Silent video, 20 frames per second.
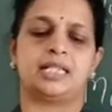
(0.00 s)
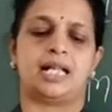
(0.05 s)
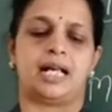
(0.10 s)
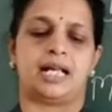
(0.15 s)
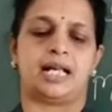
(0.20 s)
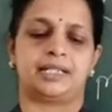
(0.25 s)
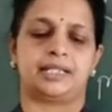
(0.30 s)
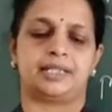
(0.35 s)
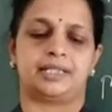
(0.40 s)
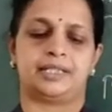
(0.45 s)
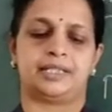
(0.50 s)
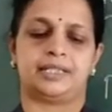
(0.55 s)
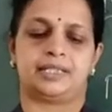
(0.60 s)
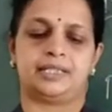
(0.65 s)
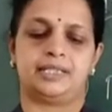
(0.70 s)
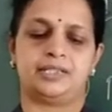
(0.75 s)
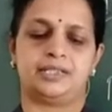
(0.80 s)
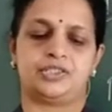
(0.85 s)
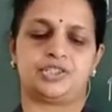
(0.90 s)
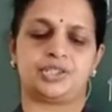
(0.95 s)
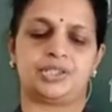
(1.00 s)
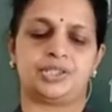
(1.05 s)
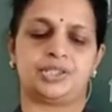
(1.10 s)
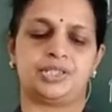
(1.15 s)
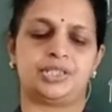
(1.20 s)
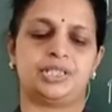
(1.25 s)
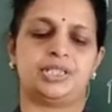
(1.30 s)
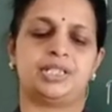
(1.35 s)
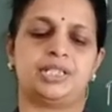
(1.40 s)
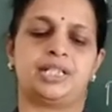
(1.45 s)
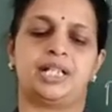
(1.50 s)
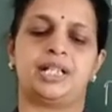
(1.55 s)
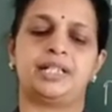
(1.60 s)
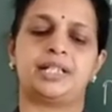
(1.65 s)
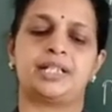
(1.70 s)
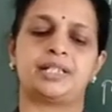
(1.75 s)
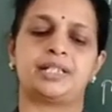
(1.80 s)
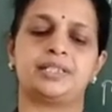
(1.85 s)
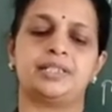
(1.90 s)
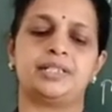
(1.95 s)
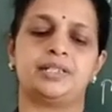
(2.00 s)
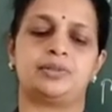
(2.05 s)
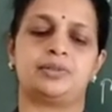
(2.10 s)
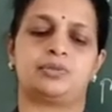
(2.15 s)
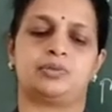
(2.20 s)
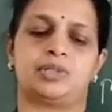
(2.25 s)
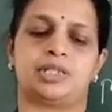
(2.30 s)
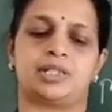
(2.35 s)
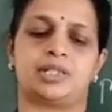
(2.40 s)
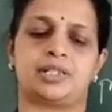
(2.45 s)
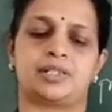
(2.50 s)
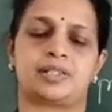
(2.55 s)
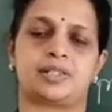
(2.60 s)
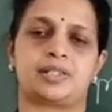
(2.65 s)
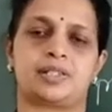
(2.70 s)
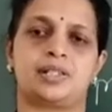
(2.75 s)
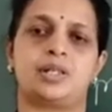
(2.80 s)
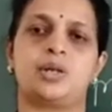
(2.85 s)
agriculture, and other works.